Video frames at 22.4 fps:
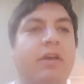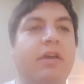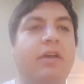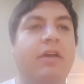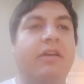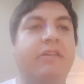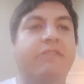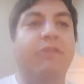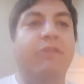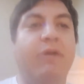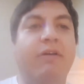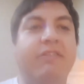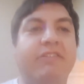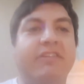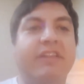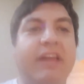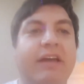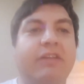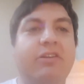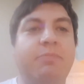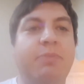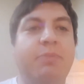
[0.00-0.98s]
So I was
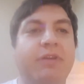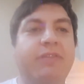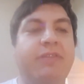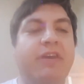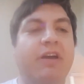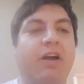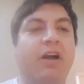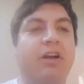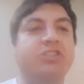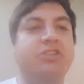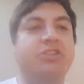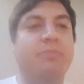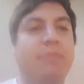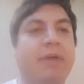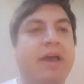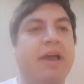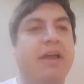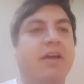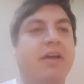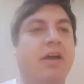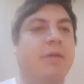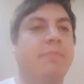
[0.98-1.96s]
allowed to put the auction
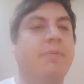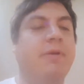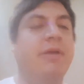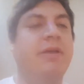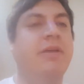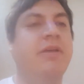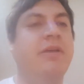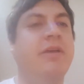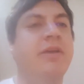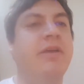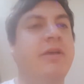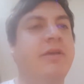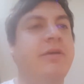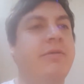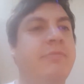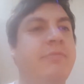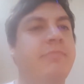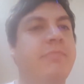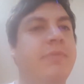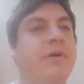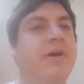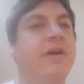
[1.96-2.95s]
back up,
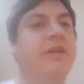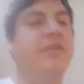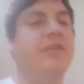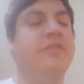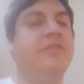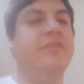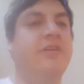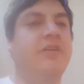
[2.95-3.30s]
but